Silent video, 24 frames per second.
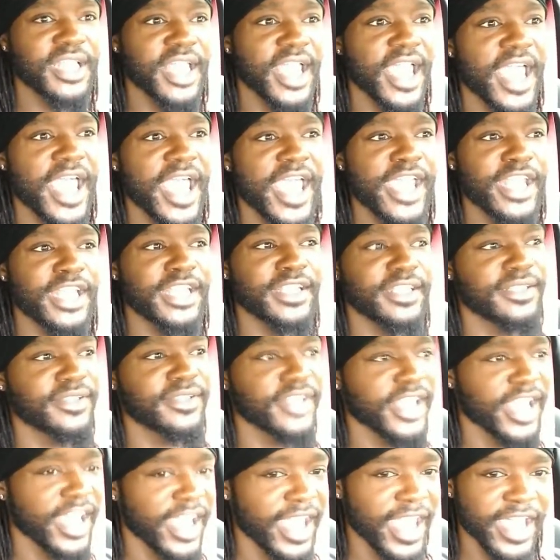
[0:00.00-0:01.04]
I had
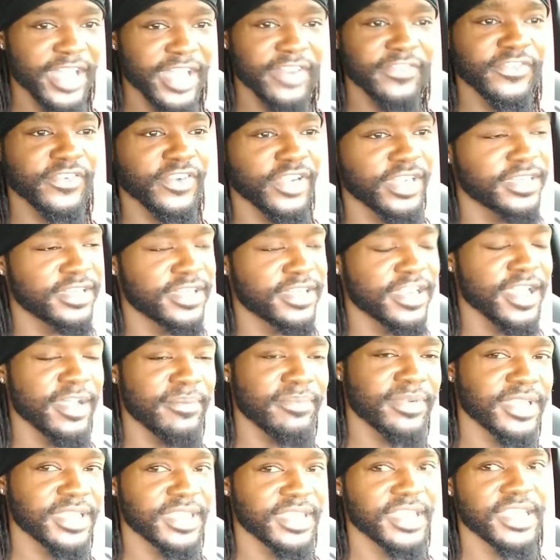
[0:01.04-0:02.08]
it for a
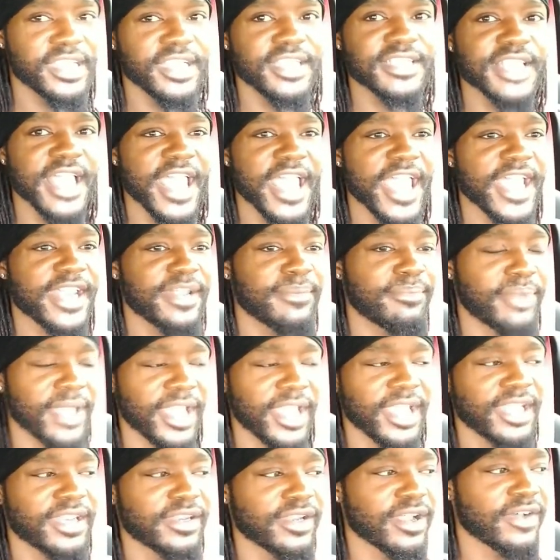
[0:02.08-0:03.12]
number of years, had it
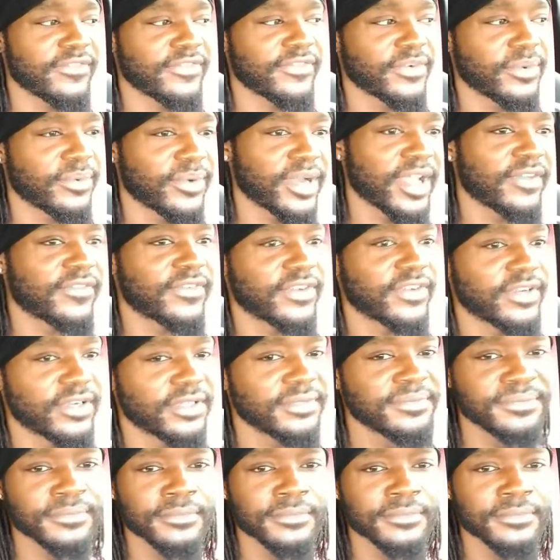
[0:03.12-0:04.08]
paid it off or whatever,